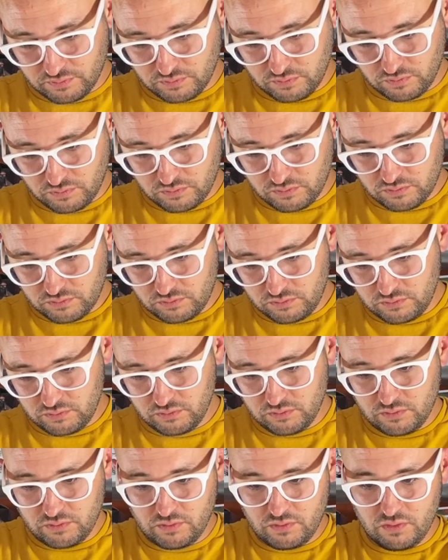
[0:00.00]

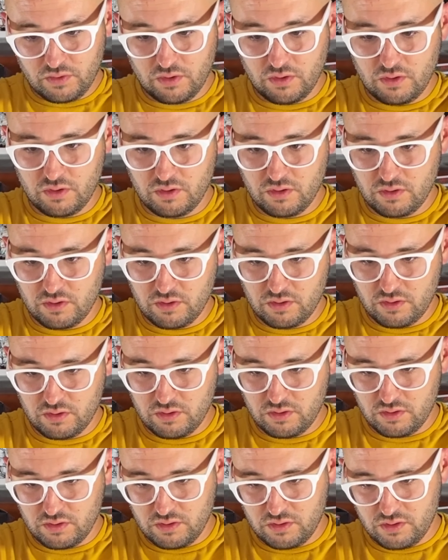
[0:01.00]

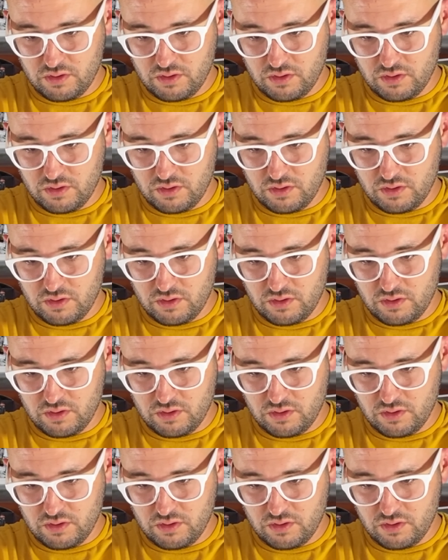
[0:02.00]
(silence)